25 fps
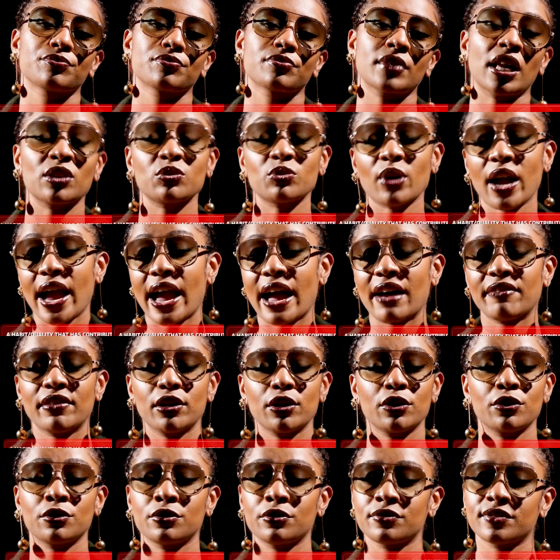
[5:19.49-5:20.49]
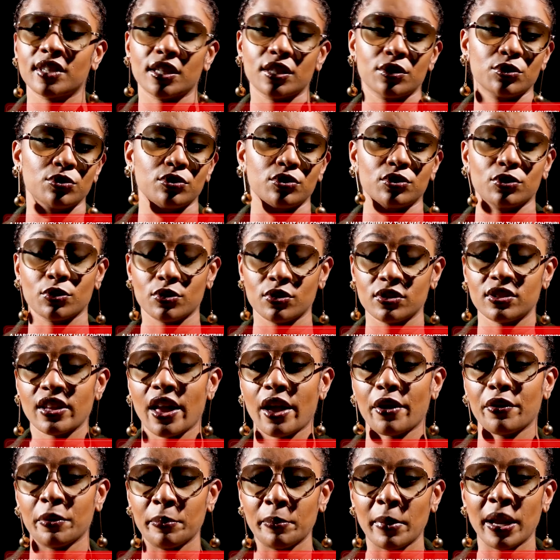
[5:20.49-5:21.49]
That's why I have a lot of tattoos, because
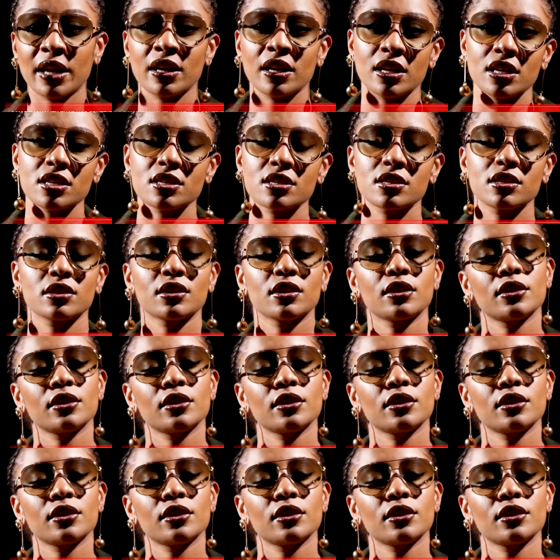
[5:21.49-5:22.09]
they're reminders.